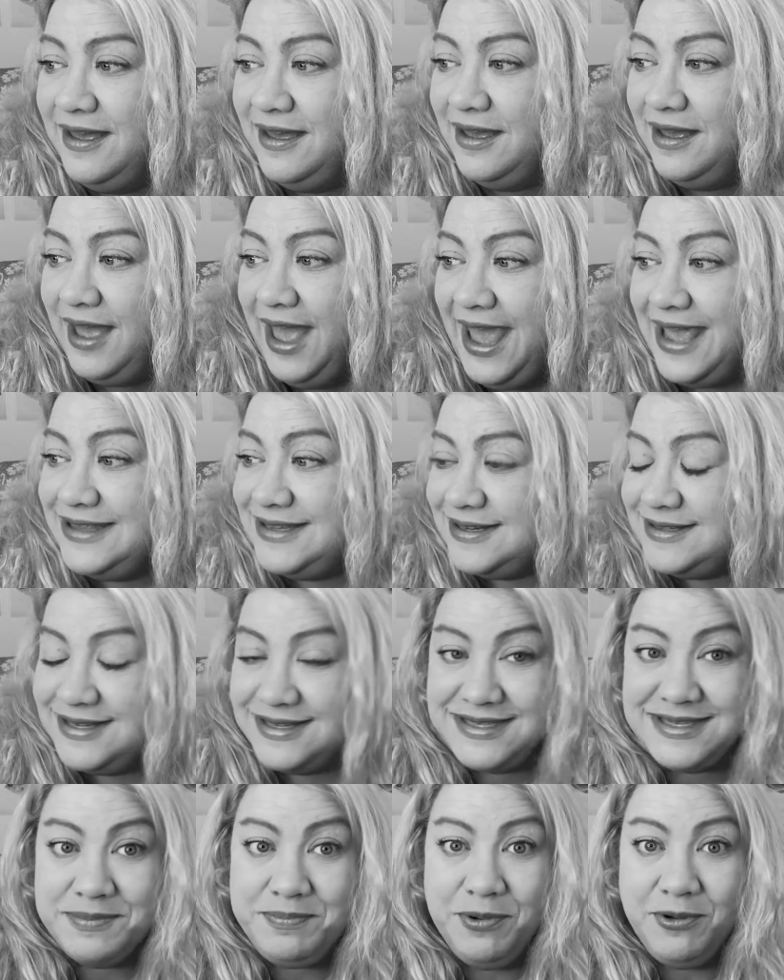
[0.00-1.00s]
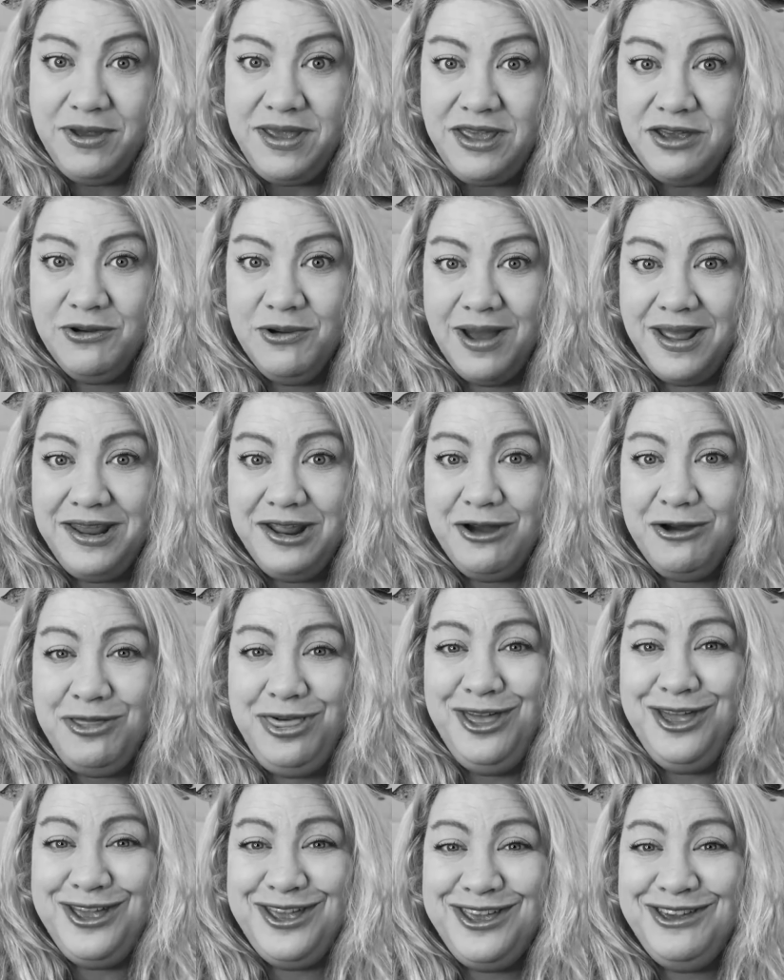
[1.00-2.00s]
Hate to disappoint you. I know
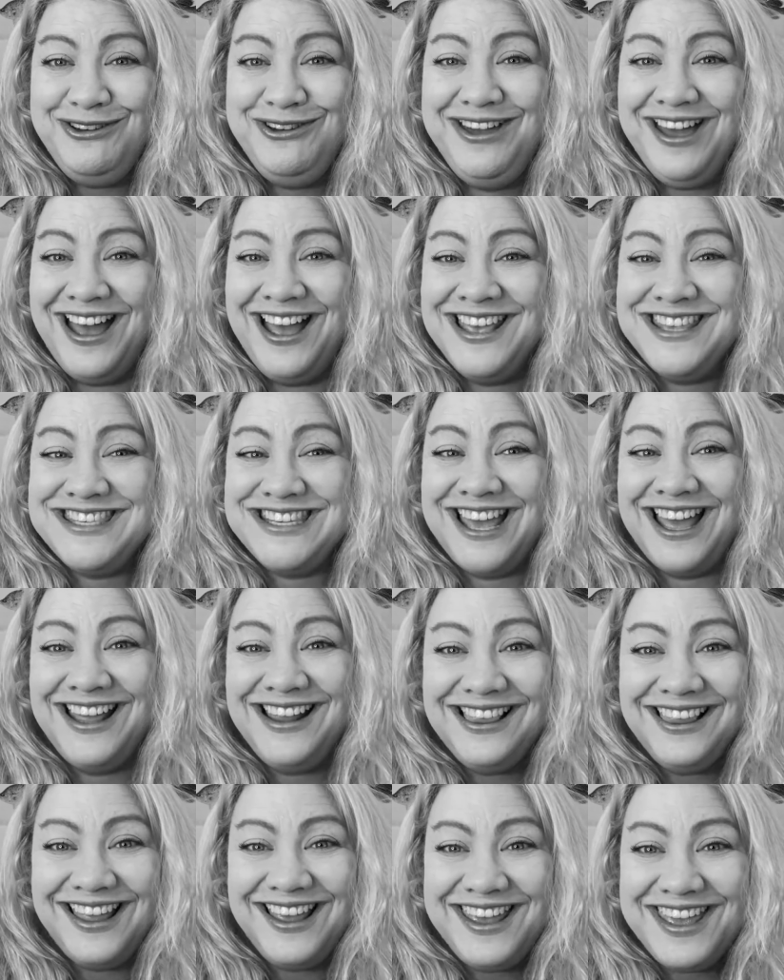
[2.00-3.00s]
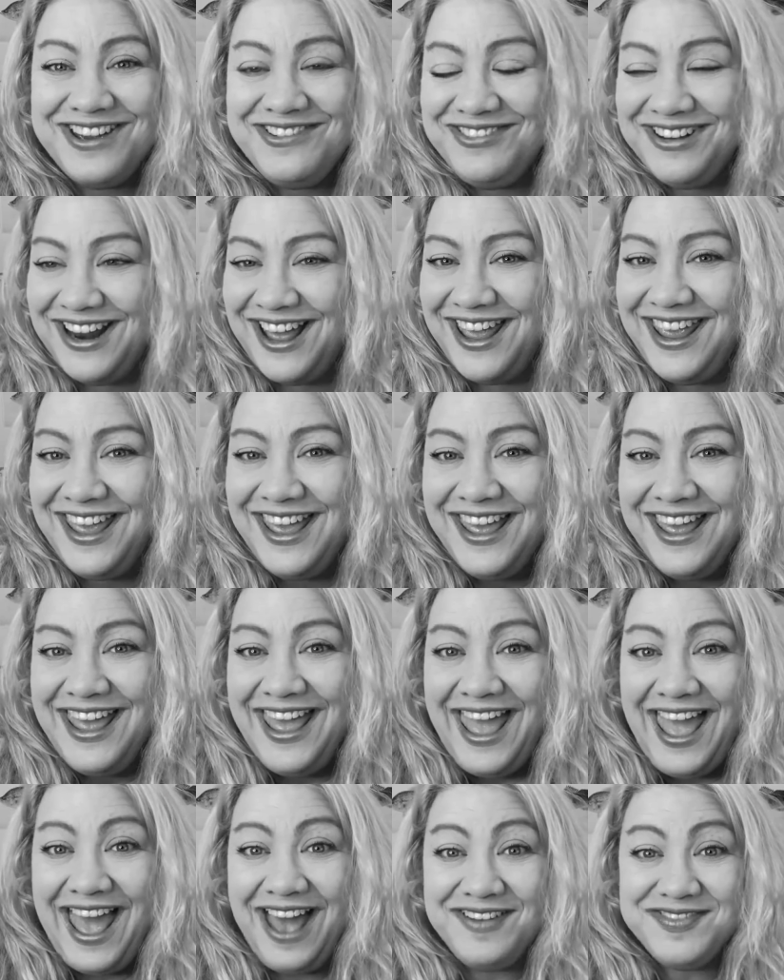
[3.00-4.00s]
that you guys kind of like it when I
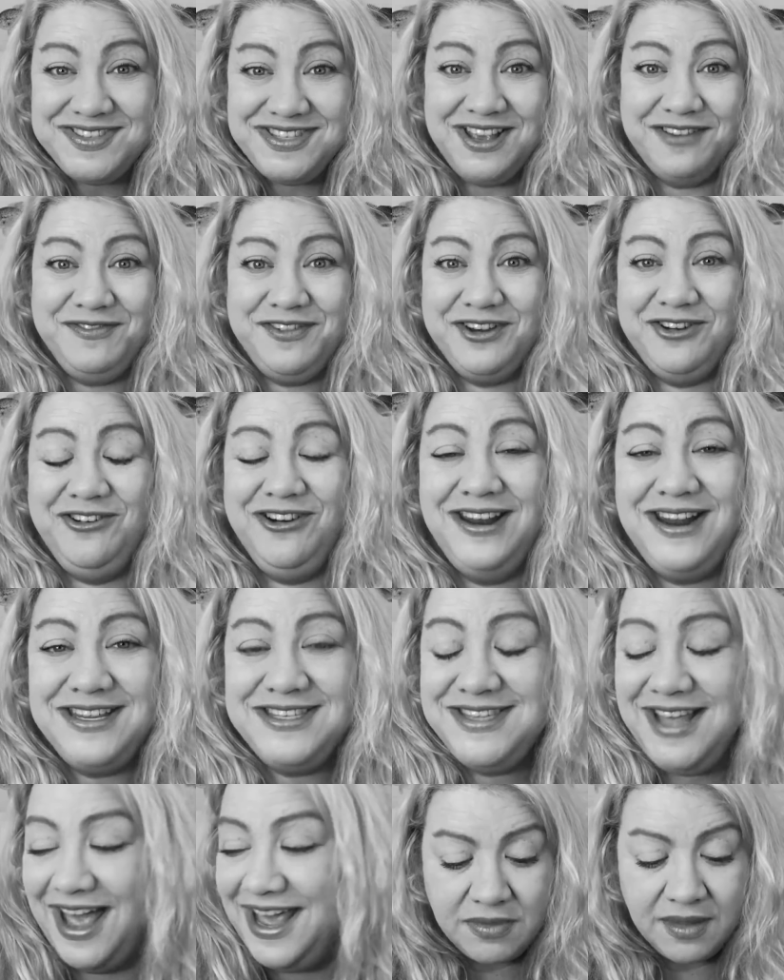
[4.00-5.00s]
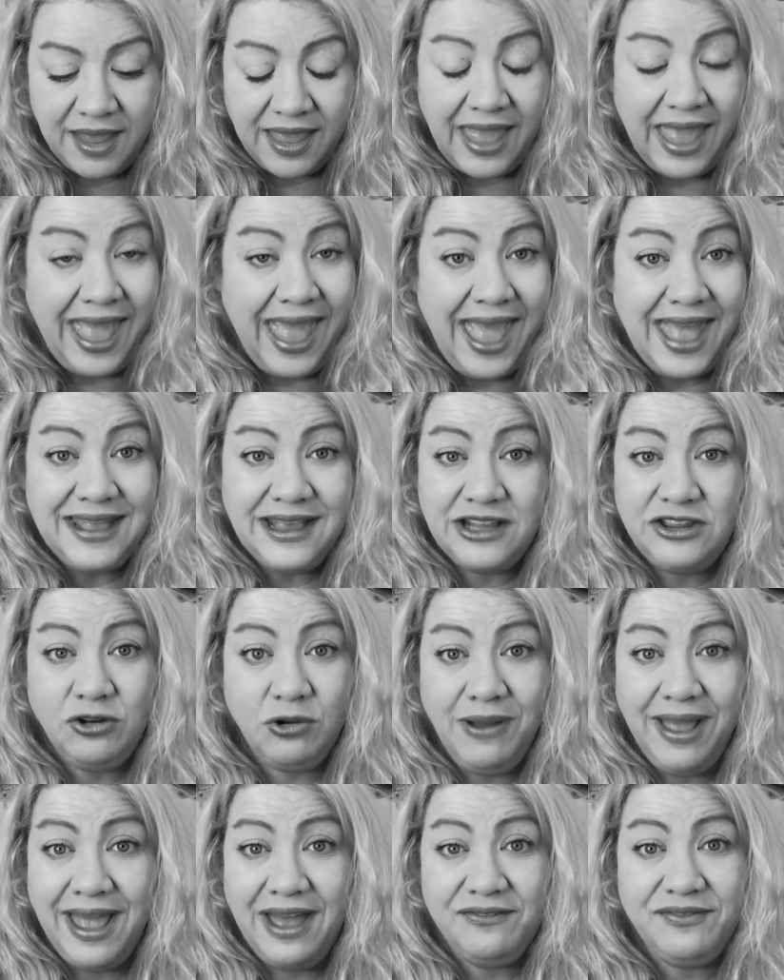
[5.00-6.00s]
have stuff to criticize, and I
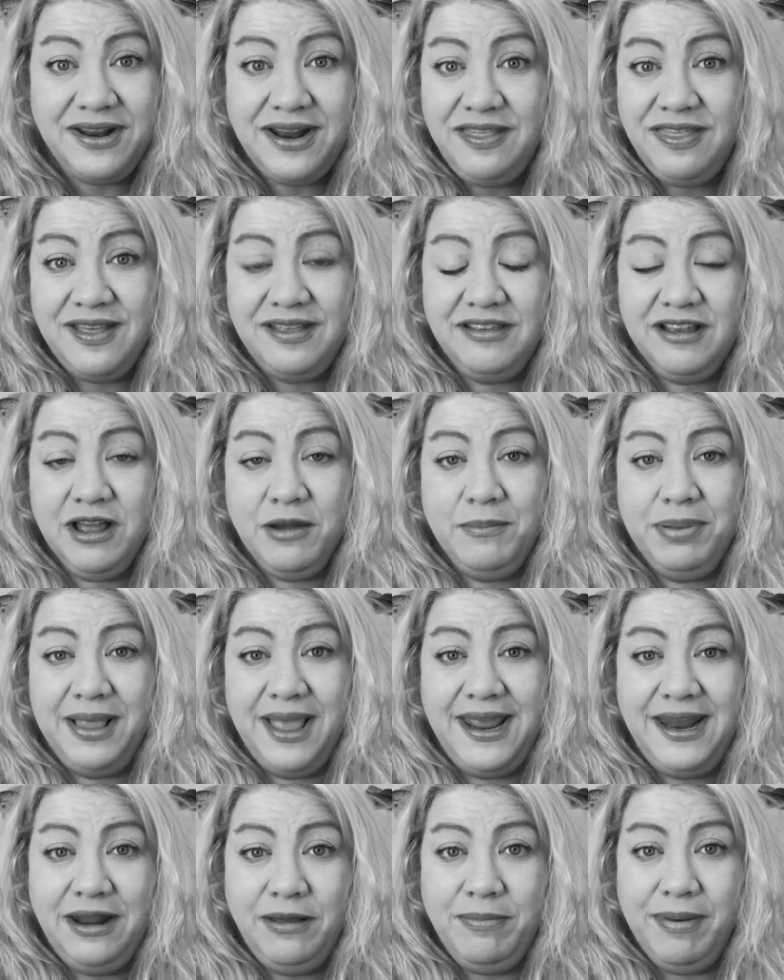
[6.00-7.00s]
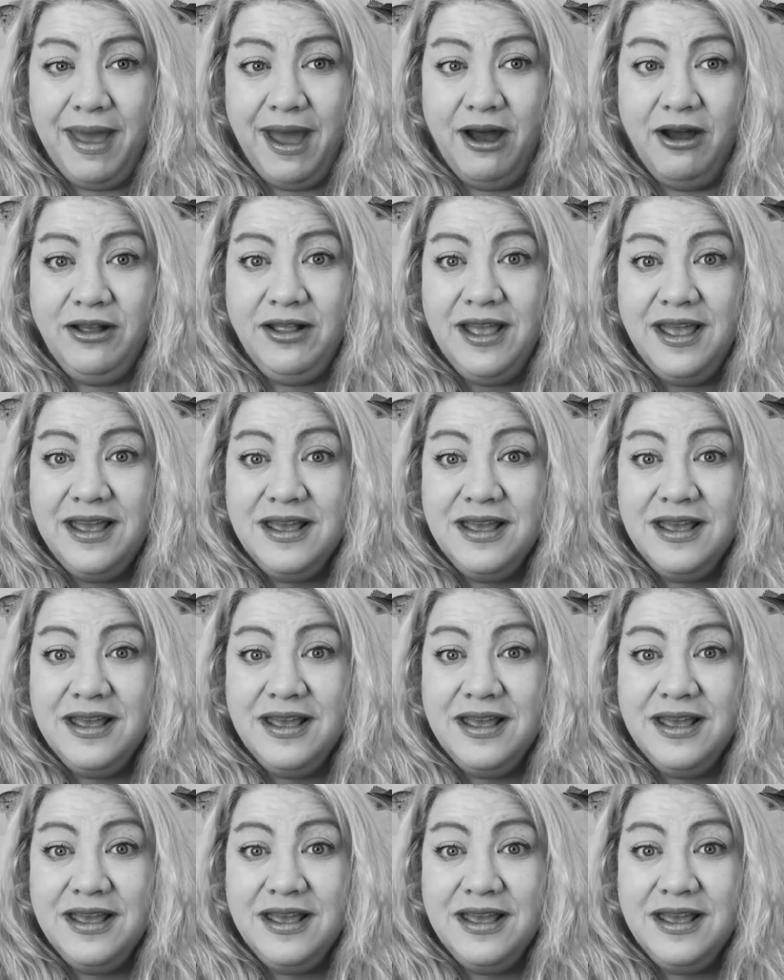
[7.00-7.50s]
don't have anything to complain about.